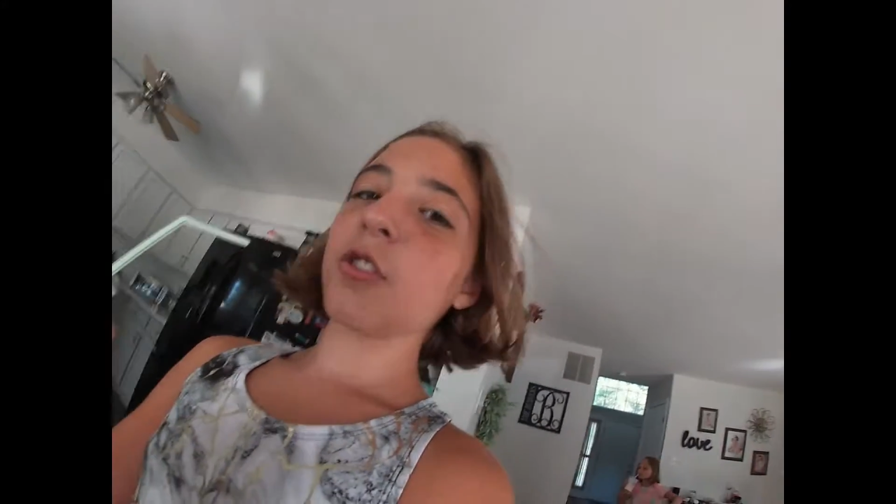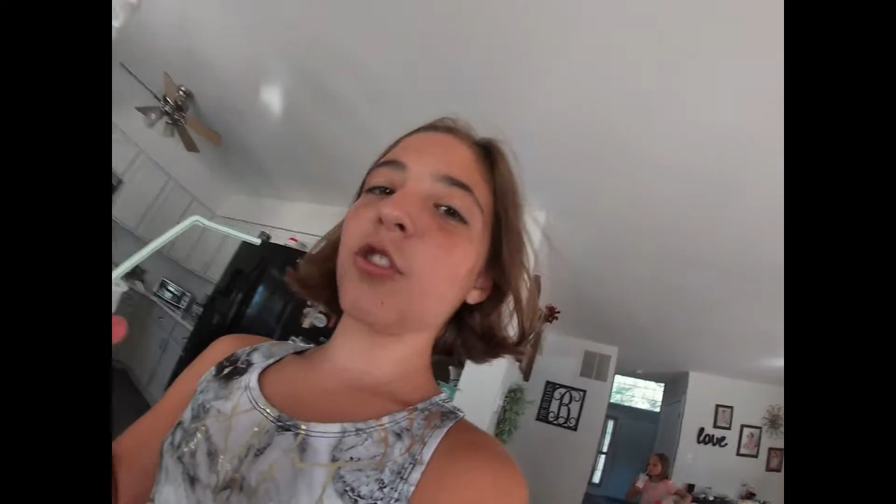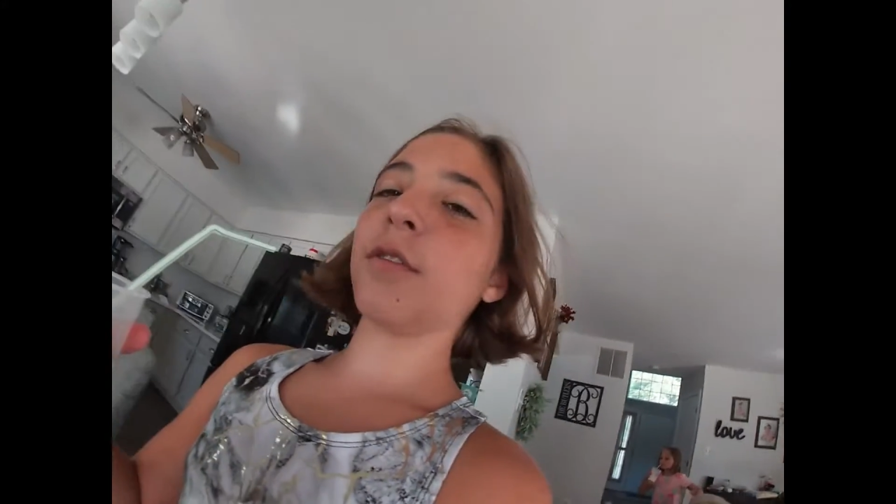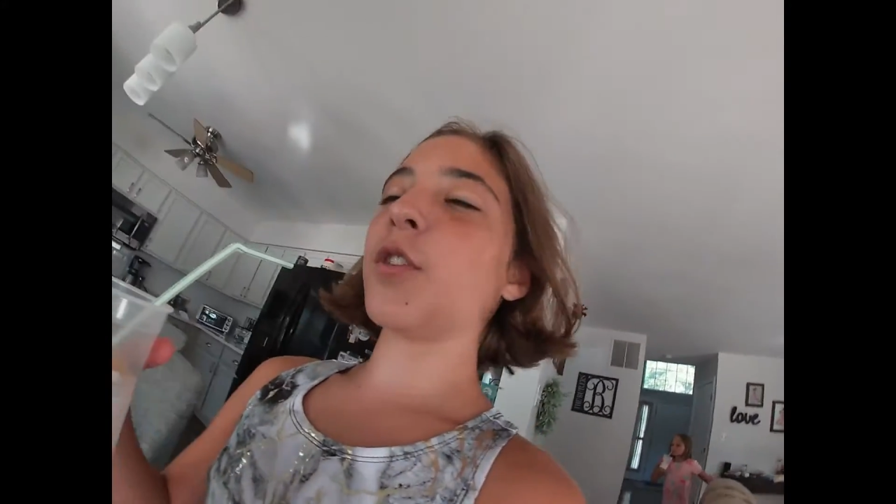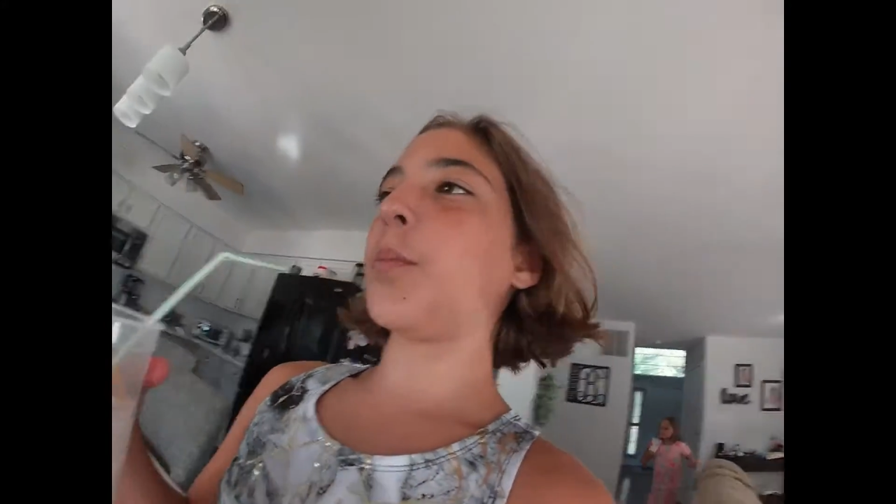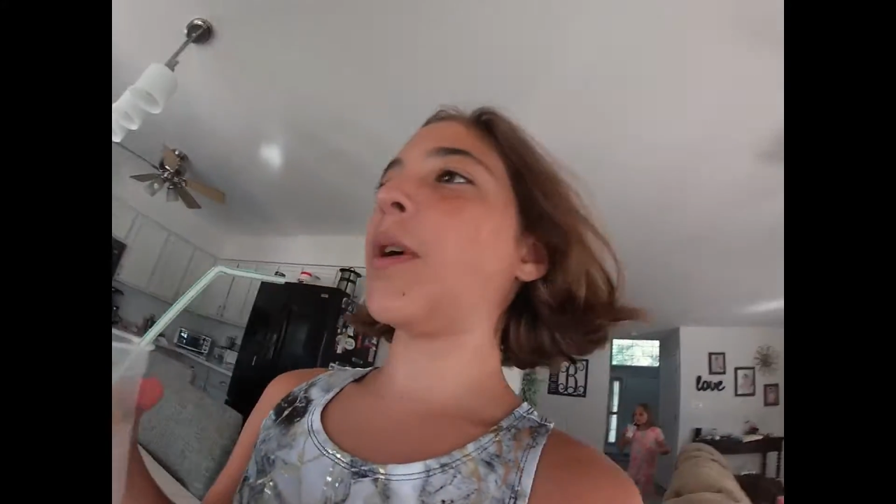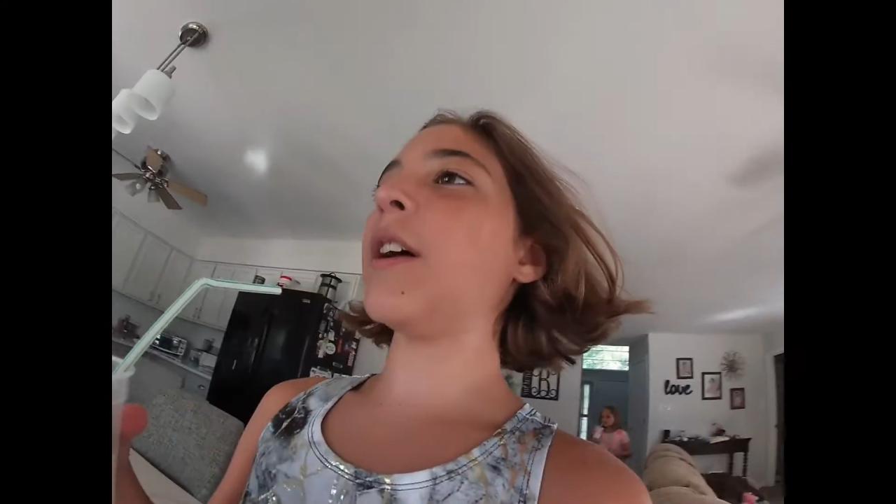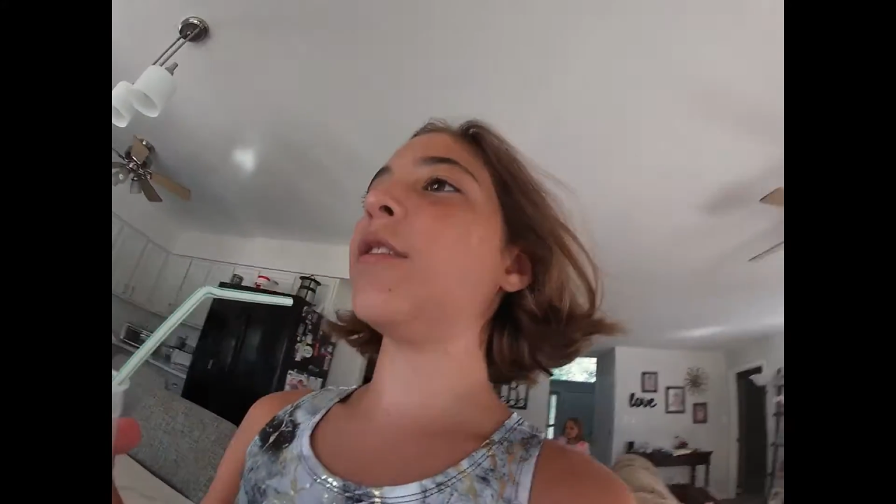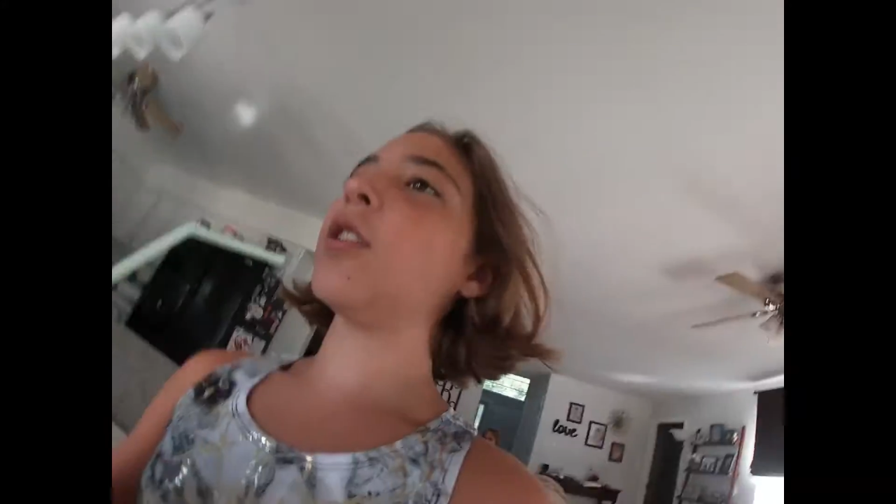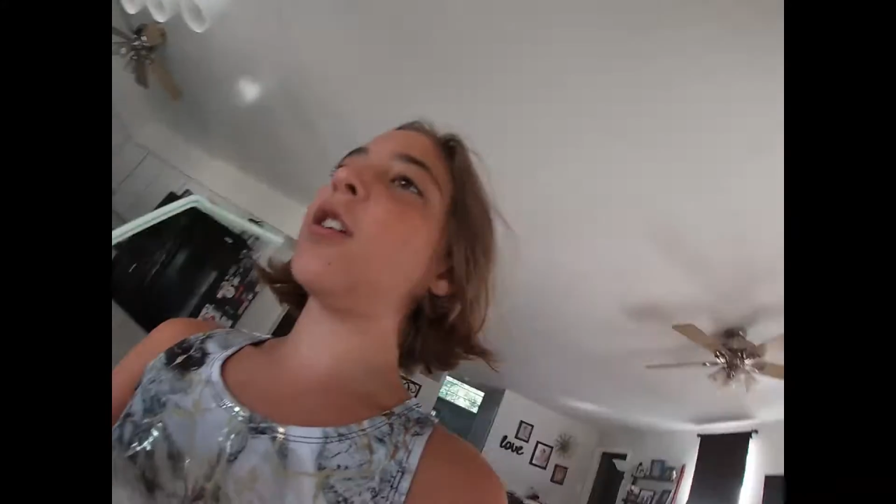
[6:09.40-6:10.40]
So you have to
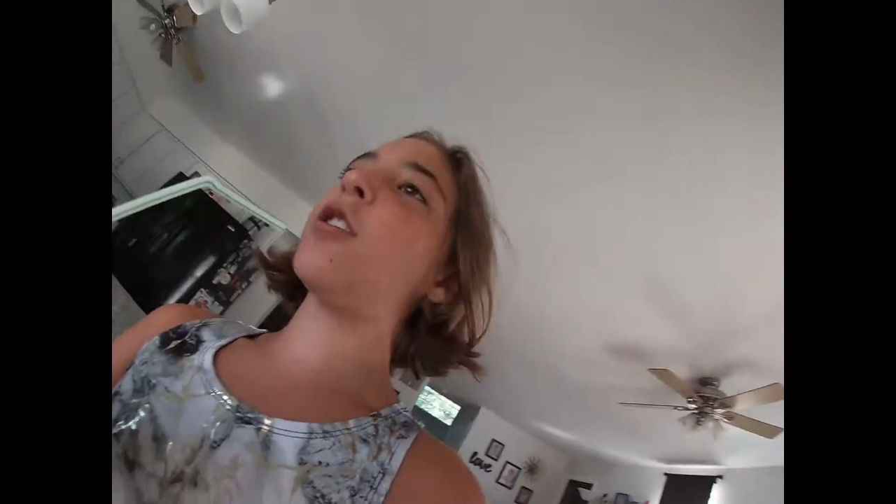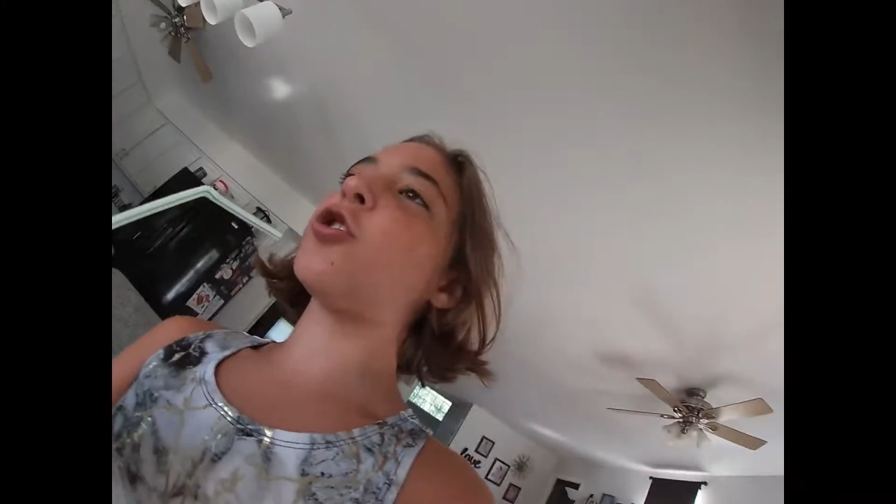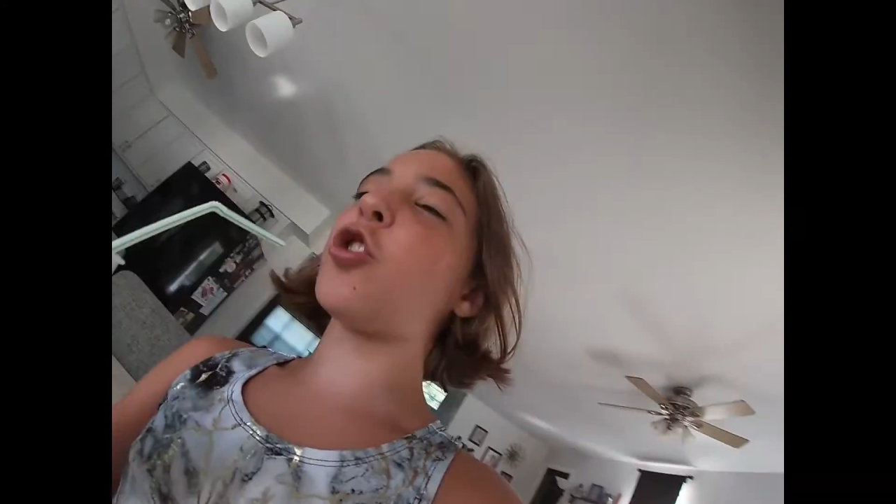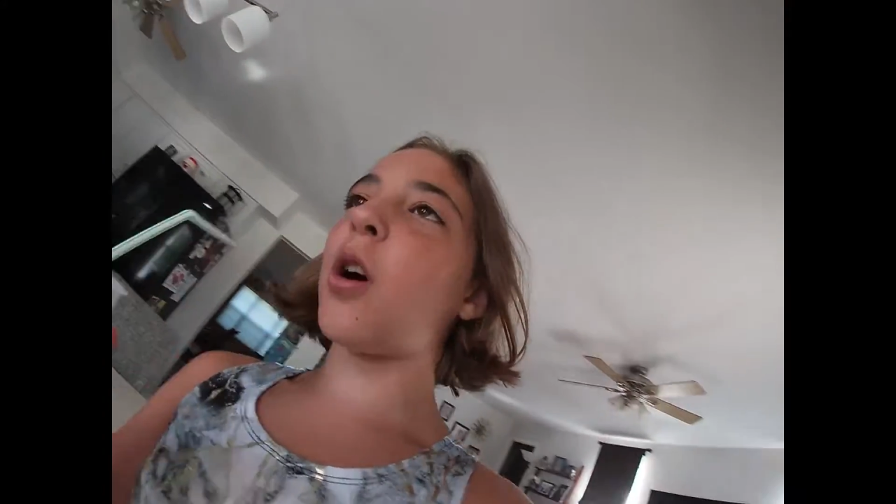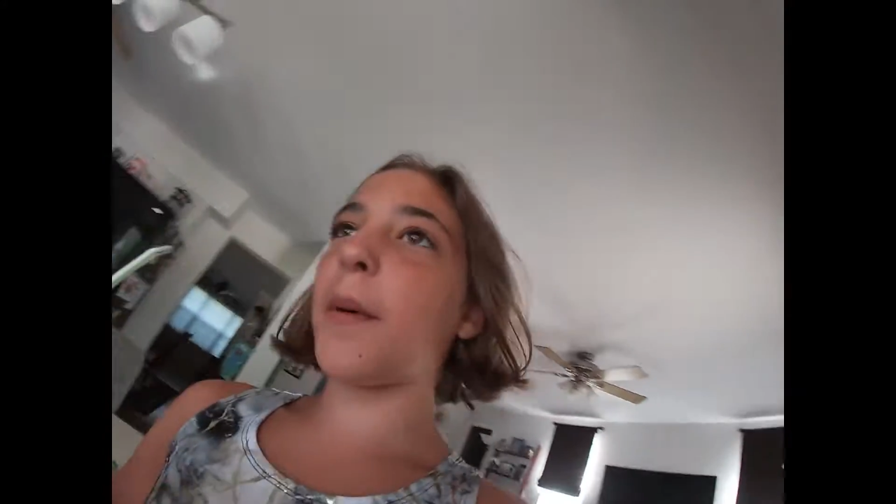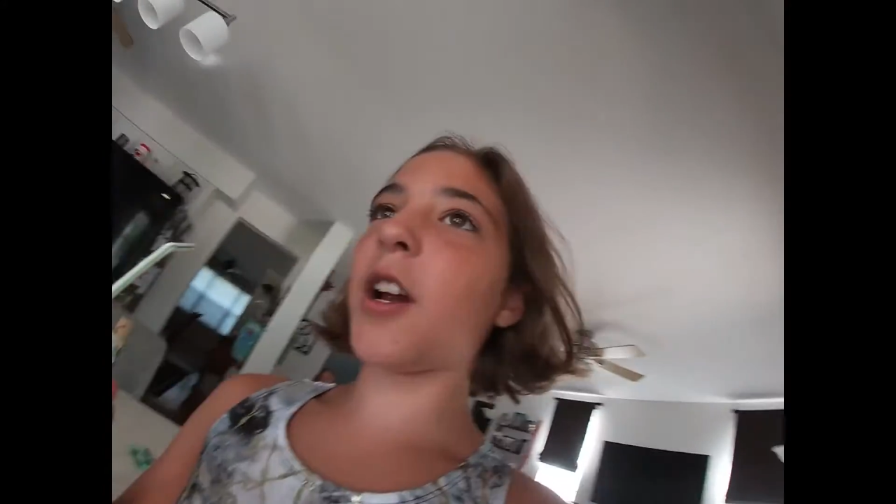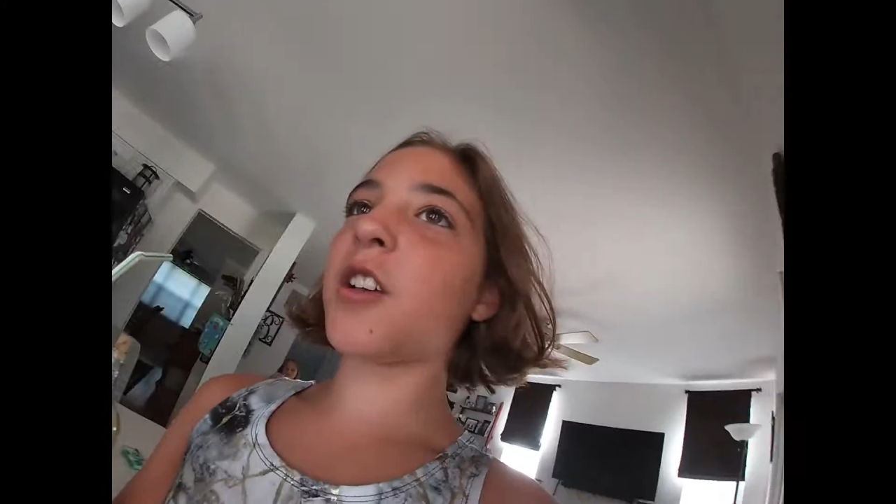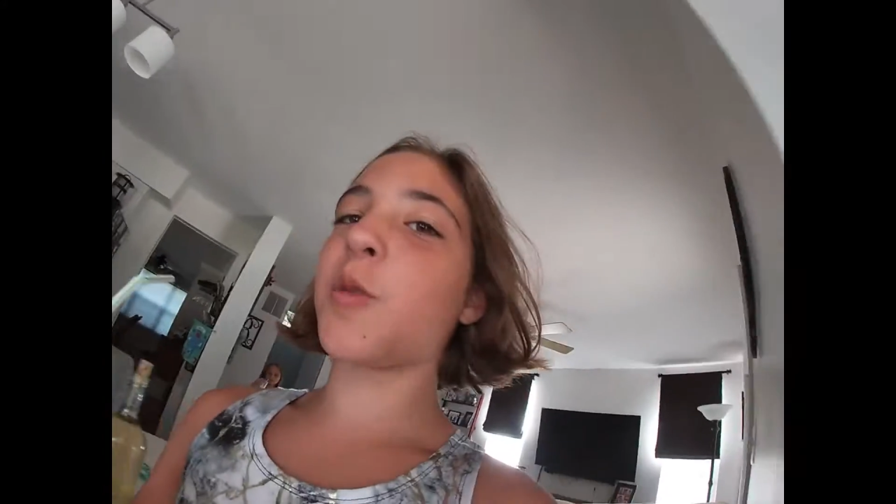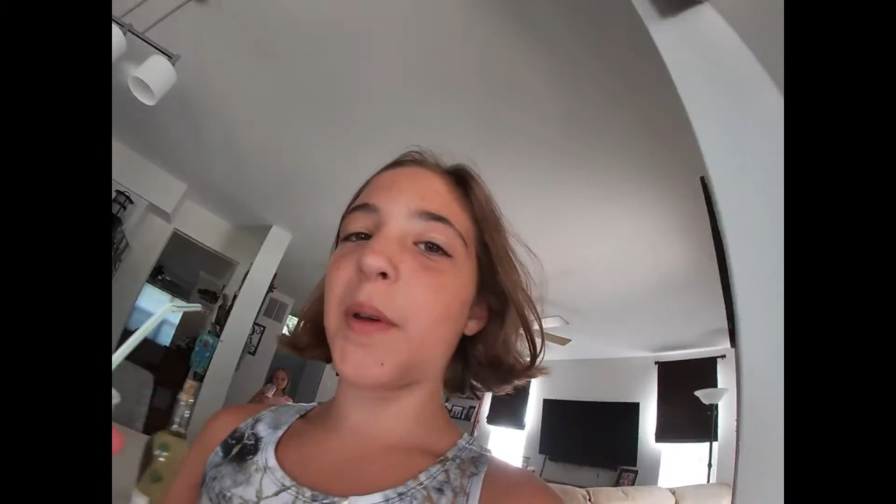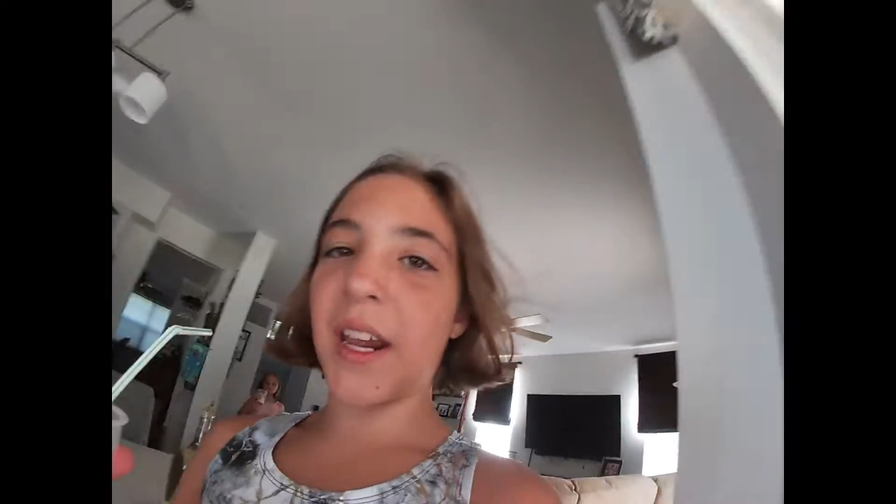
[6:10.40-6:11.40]
blend the strawberries,